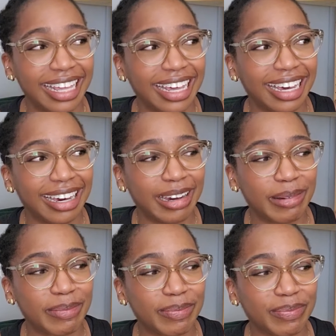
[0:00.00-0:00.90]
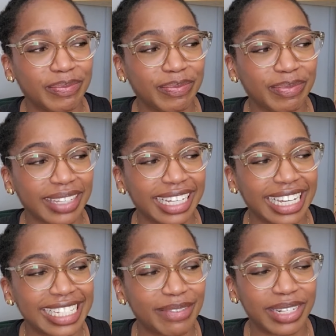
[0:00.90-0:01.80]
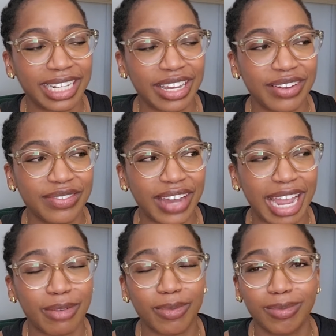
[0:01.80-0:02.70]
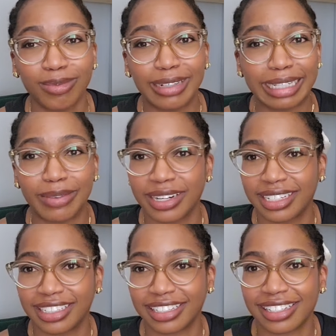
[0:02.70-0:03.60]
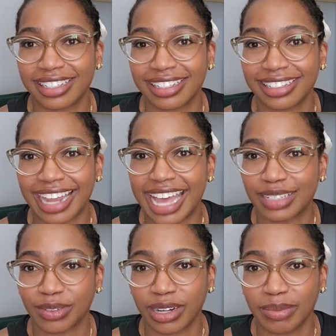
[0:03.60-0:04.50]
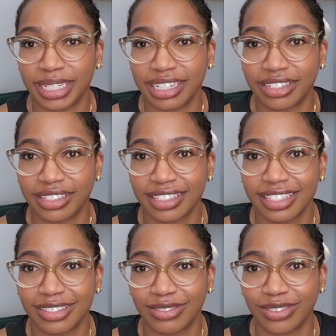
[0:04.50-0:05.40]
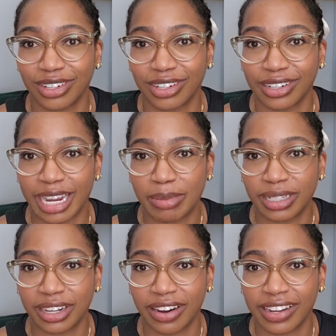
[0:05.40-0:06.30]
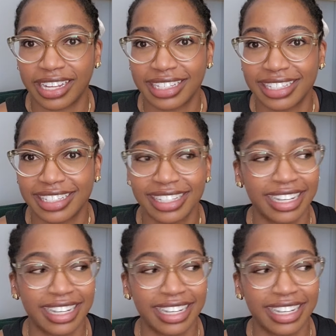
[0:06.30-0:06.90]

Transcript: Because I really wanted to just ask for recommendations for cable knit cardigans.